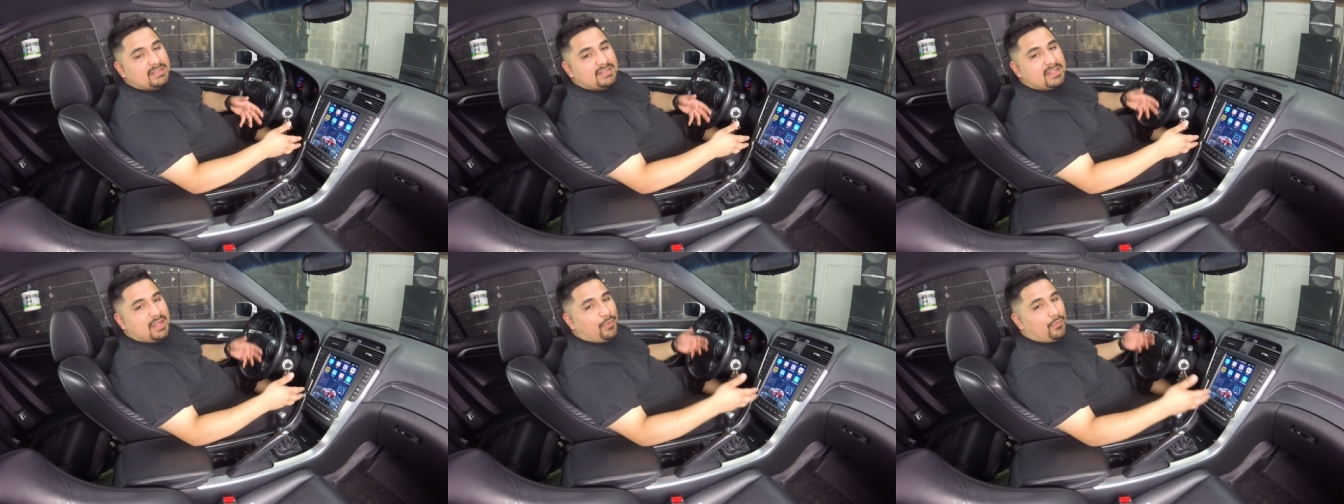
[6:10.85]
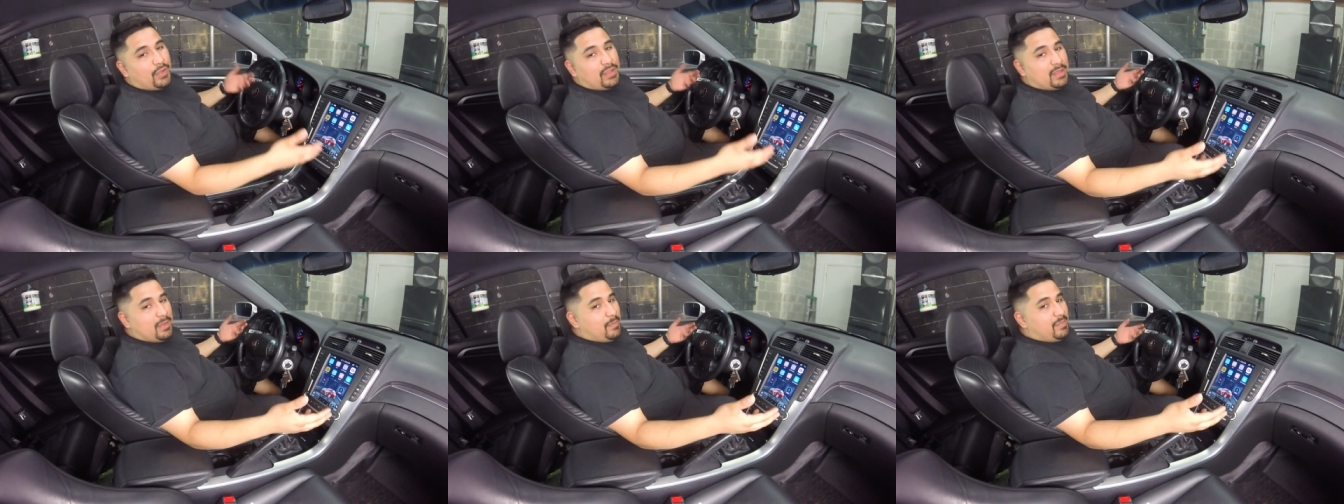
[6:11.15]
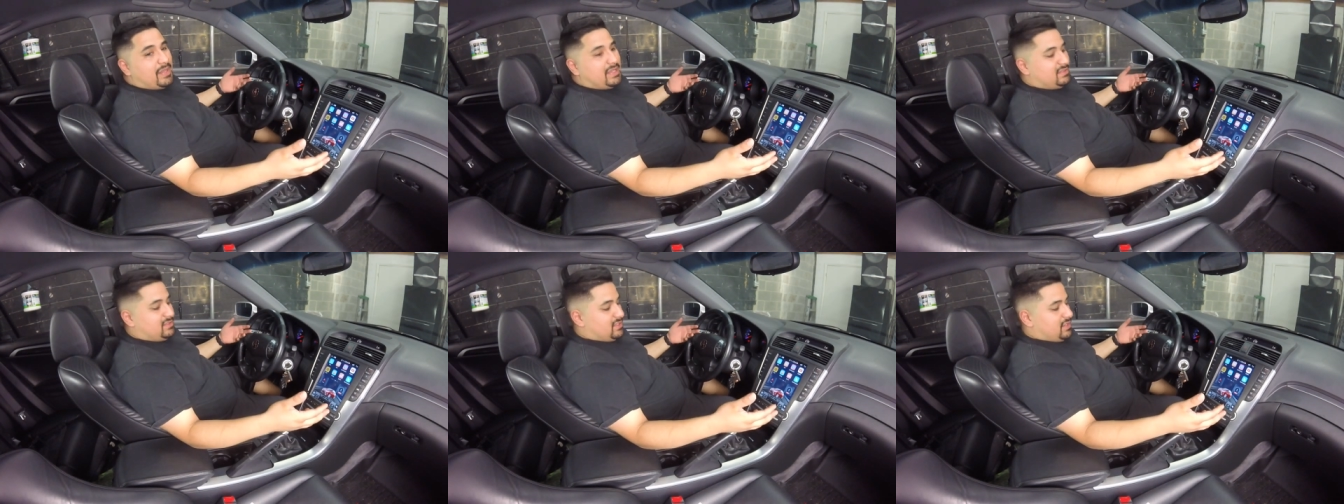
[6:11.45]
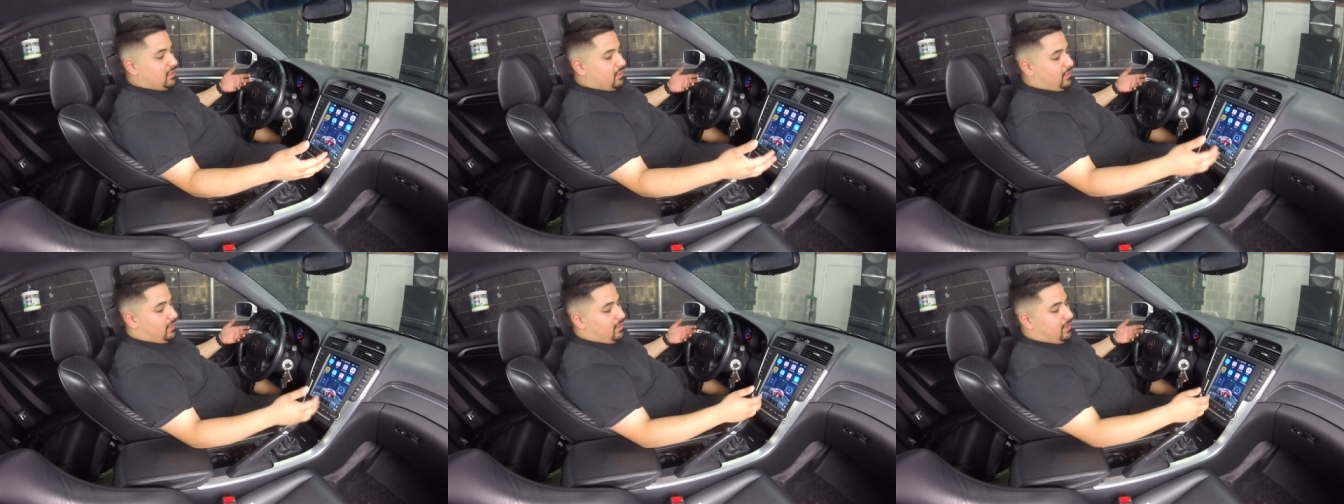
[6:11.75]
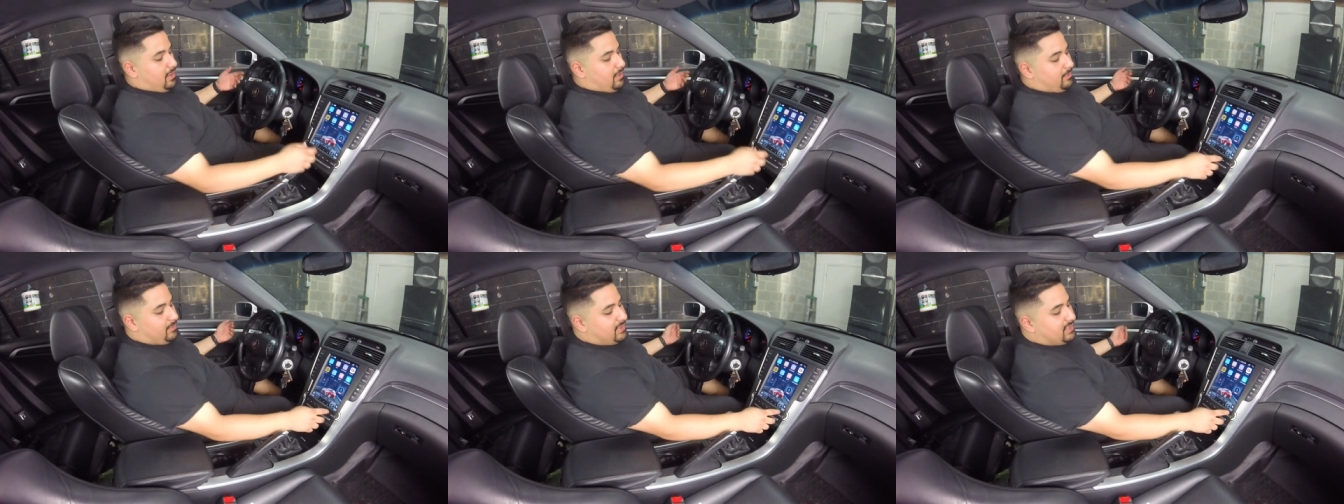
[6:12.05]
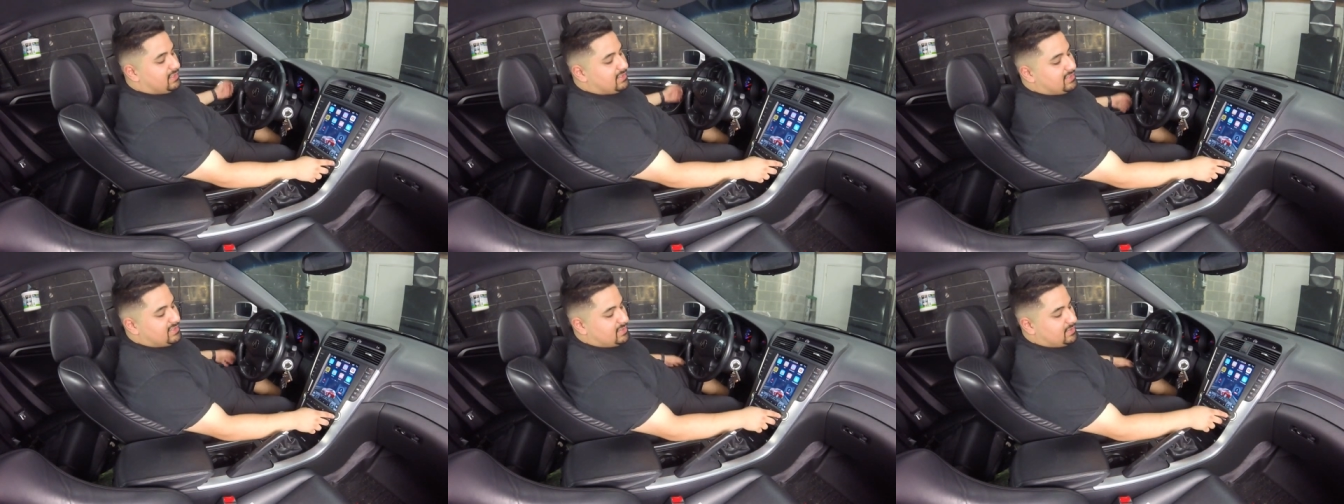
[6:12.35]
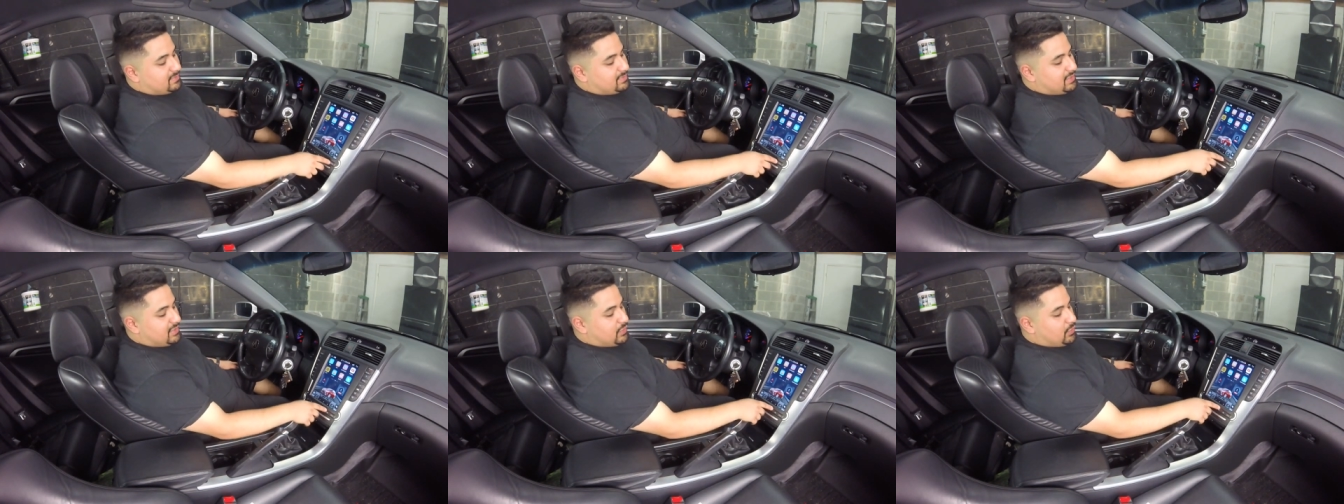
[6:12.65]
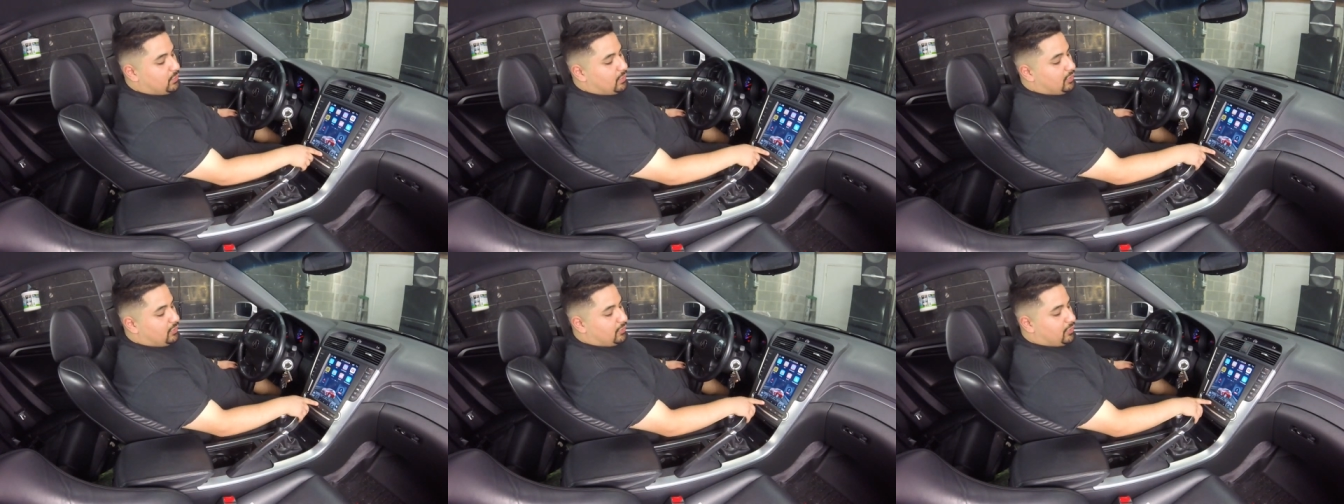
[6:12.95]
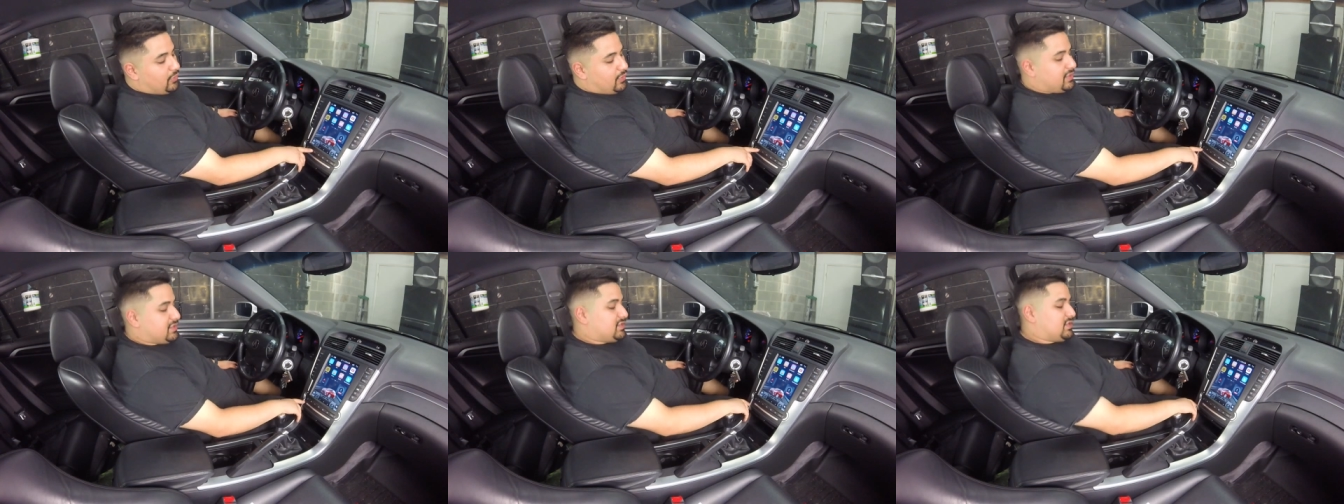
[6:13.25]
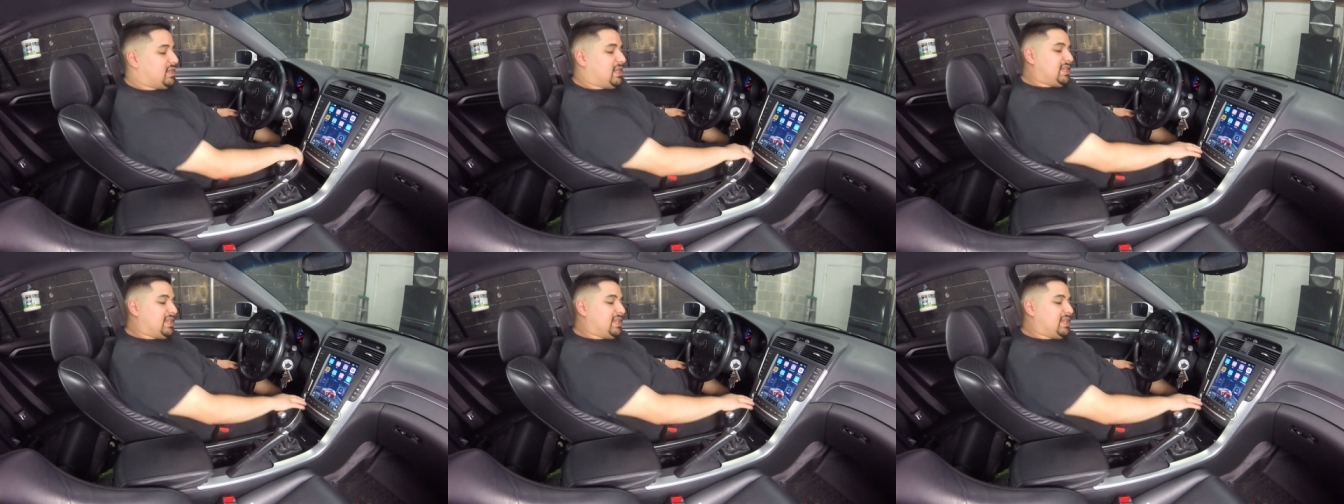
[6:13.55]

It's not really a big deal, but it is something you will notice.